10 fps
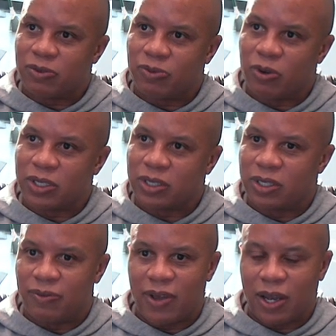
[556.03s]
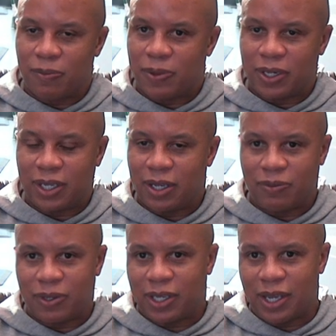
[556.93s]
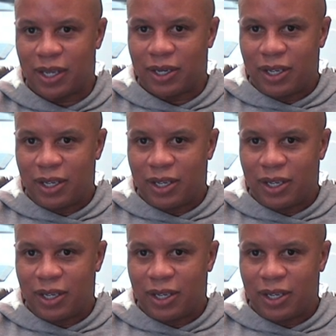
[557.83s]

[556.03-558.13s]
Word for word: for us to develop, and again, we can't